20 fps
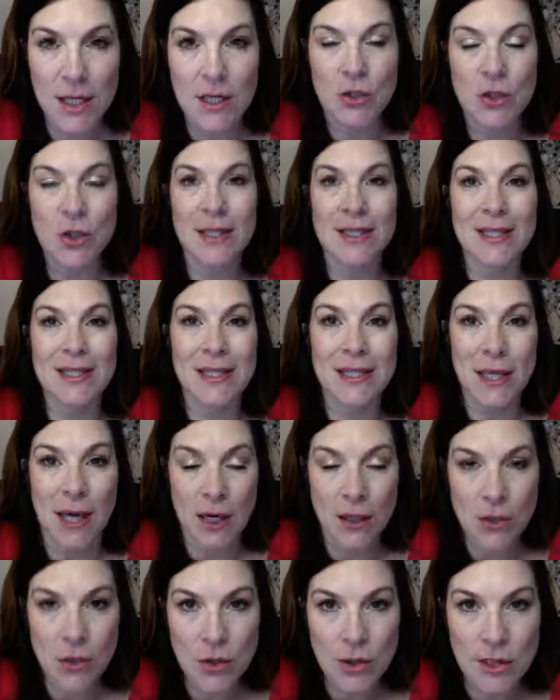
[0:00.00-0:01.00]
She has a
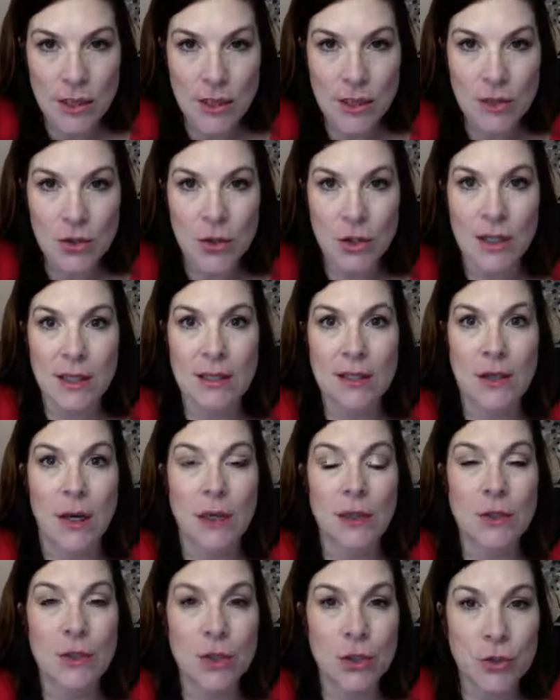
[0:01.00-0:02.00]
doctorate. She has
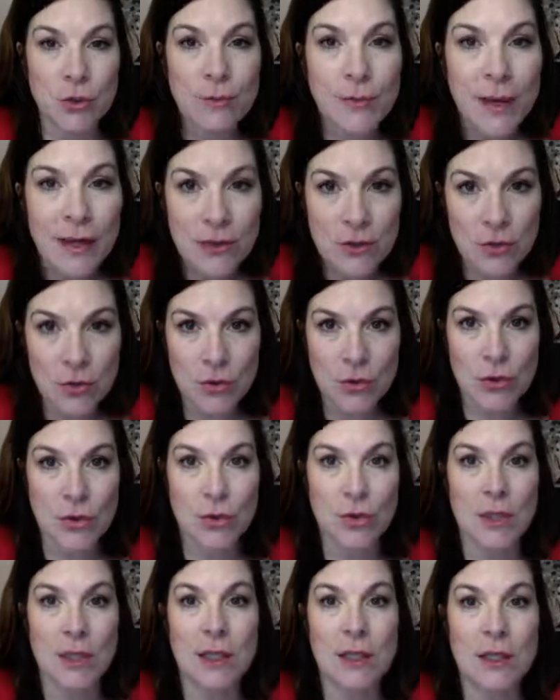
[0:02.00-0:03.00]
two master's
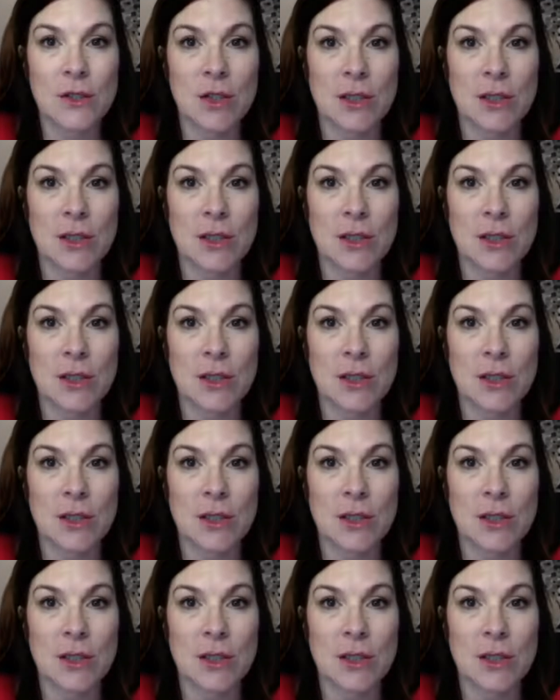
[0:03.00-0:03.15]
degrees.